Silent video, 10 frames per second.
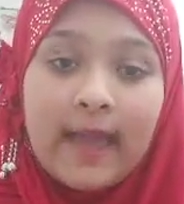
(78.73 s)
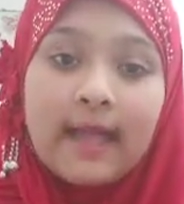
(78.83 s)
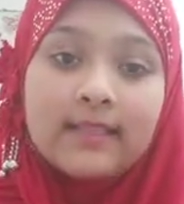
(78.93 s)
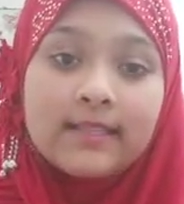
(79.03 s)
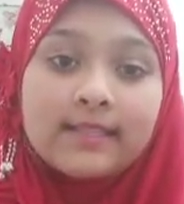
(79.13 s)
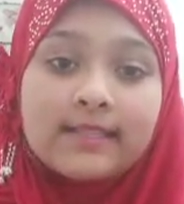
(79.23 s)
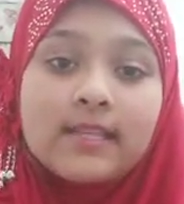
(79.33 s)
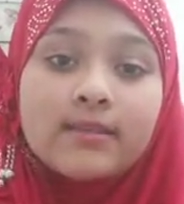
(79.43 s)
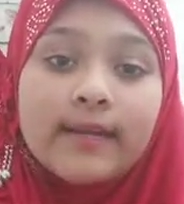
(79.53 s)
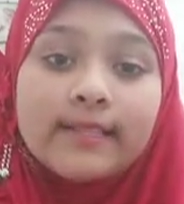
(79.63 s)
And this
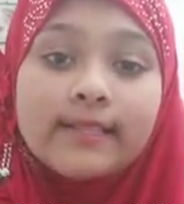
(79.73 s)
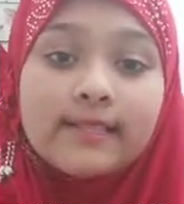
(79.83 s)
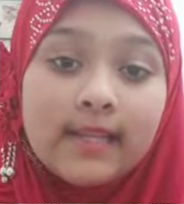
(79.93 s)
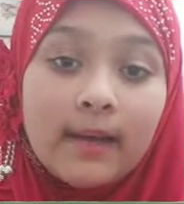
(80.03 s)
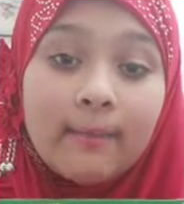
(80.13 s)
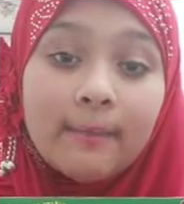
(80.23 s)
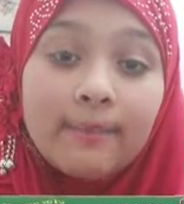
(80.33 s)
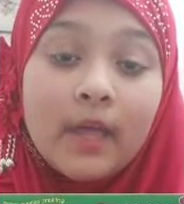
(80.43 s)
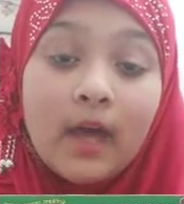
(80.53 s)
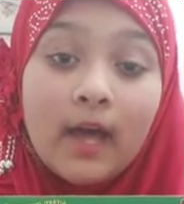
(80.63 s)
is what some
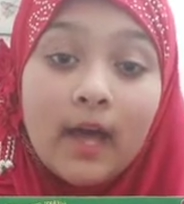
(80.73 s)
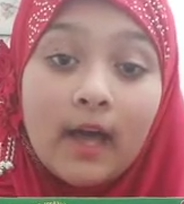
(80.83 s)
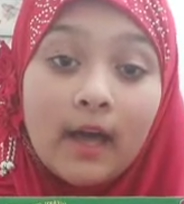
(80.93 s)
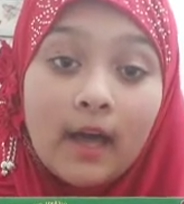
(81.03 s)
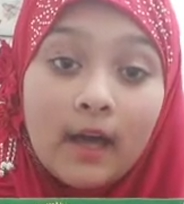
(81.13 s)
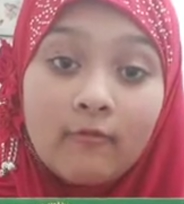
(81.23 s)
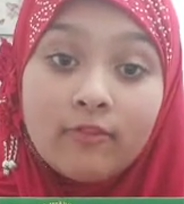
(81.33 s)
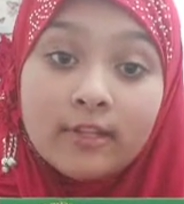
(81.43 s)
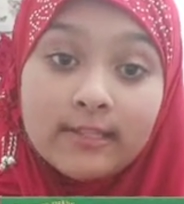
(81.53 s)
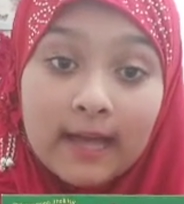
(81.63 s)
of
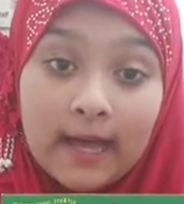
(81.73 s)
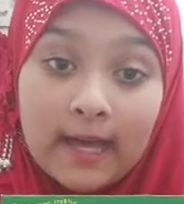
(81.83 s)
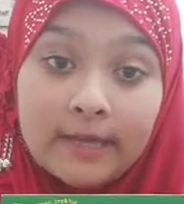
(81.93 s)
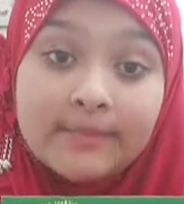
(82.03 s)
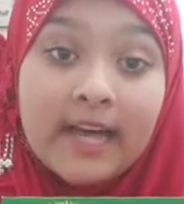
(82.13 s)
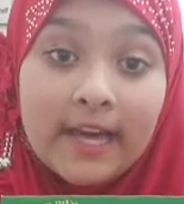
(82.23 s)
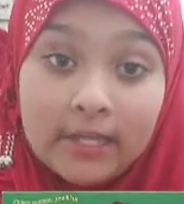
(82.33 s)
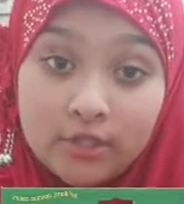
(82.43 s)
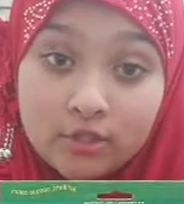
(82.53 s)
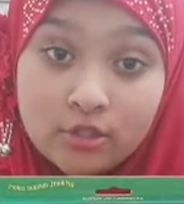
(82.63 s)
the times I
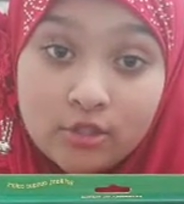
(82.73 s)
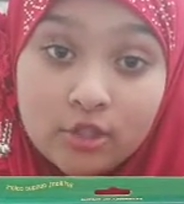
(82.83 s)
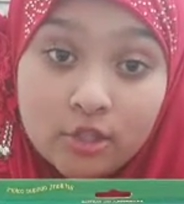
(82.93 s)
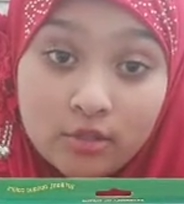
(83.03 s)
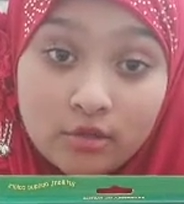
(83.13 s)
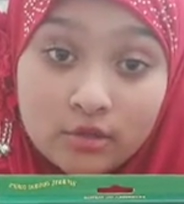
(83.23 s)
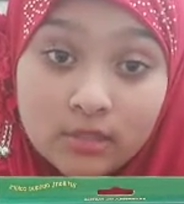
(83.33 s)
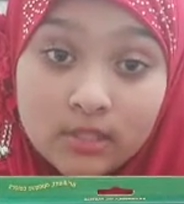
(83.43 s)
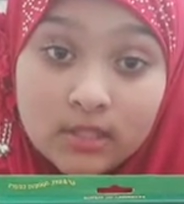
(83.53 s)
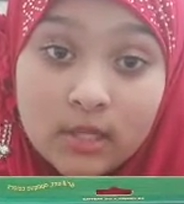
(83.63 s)
used to
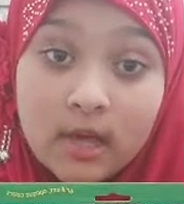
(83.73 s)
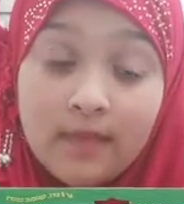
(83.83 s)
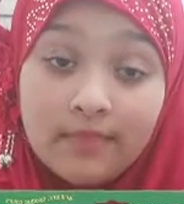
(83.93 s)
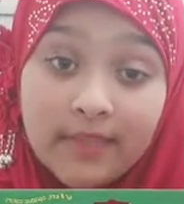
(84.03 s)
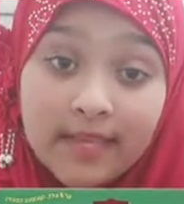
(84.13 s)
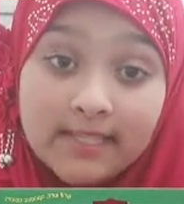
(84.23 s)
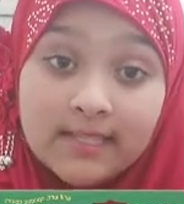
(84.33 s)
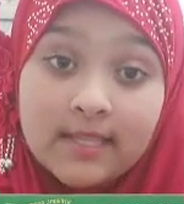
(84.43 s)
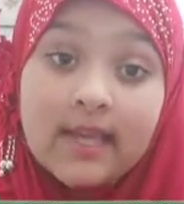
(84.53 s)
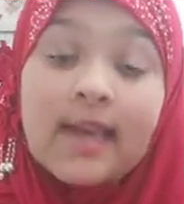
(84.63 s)
use
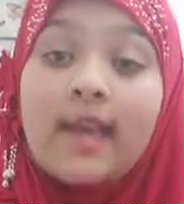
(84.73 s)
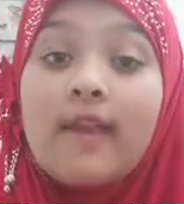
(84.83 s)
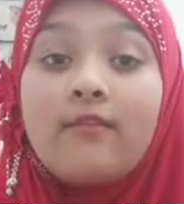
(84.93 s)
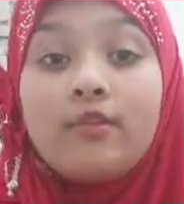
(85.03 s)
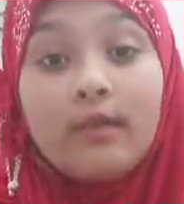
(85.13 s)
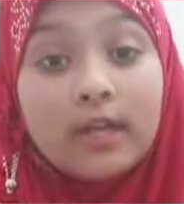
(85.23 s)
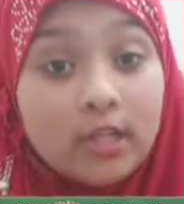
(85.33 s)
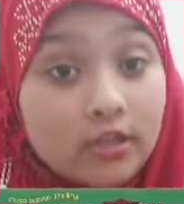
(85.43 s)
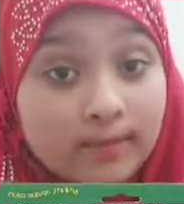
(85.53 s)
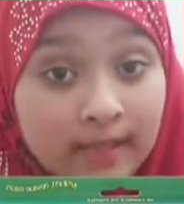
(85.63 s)
this. If you want to
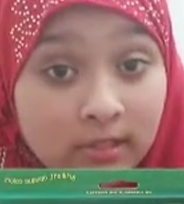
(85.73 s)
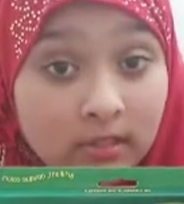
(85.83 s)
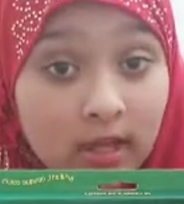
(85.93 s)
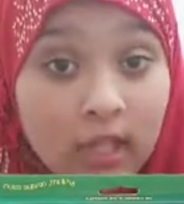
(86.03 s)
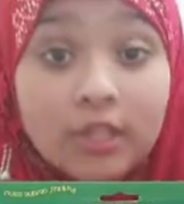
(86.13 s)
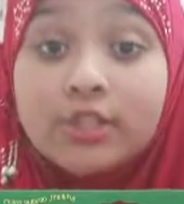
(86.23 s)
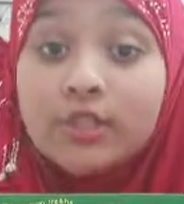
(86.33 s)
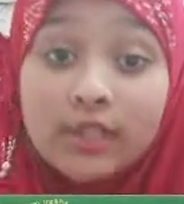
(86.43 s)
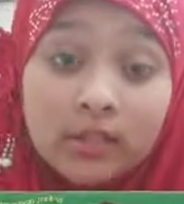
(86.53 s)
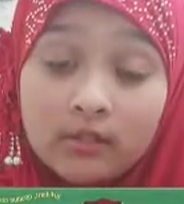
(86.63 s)
use pencil colors,
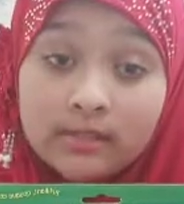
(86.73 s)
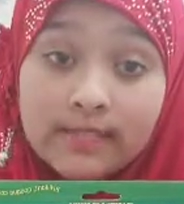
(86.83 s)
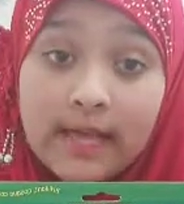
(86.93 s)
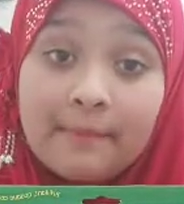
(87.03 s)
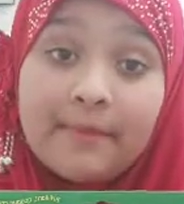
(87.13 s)
you can use that.